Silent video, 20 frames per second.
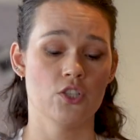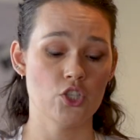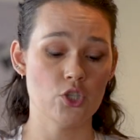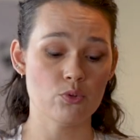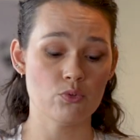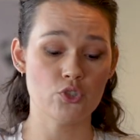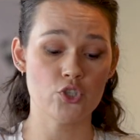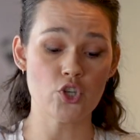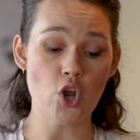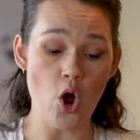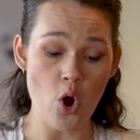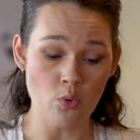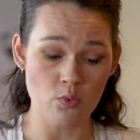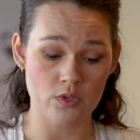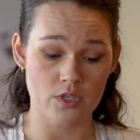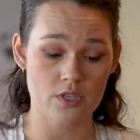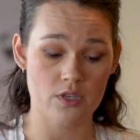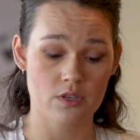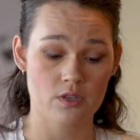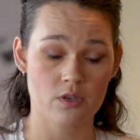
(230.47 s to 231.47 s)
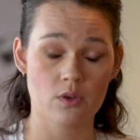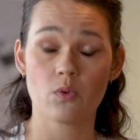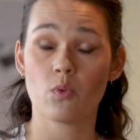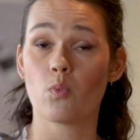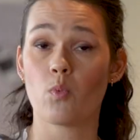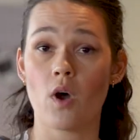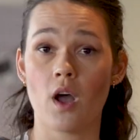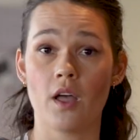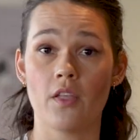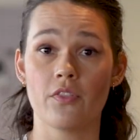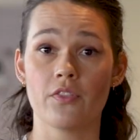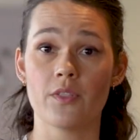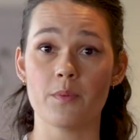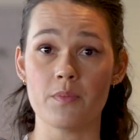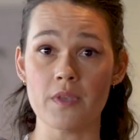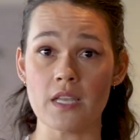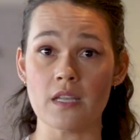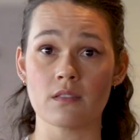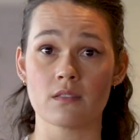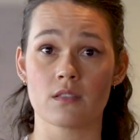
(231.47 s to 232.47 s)
You don't want the
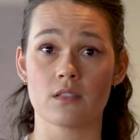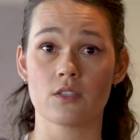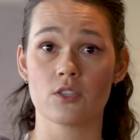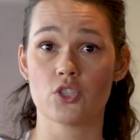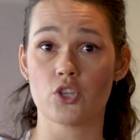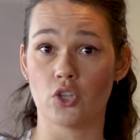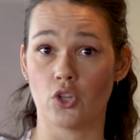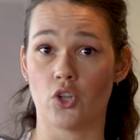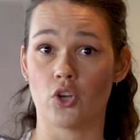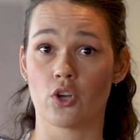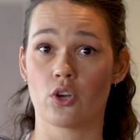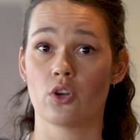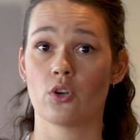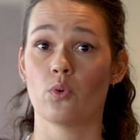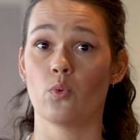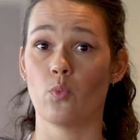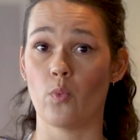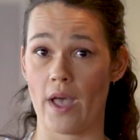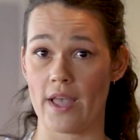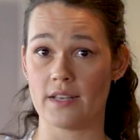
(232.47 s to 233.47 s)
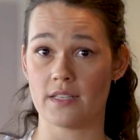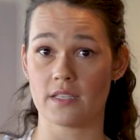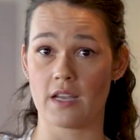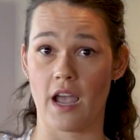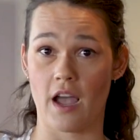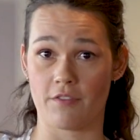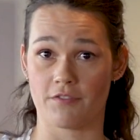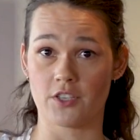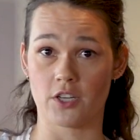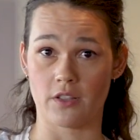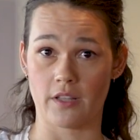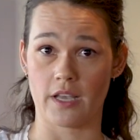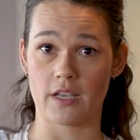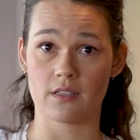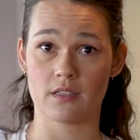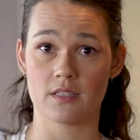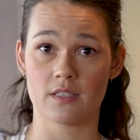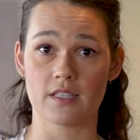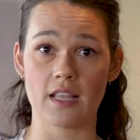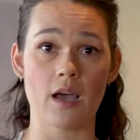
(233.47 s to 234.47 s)
beans to look wet after this.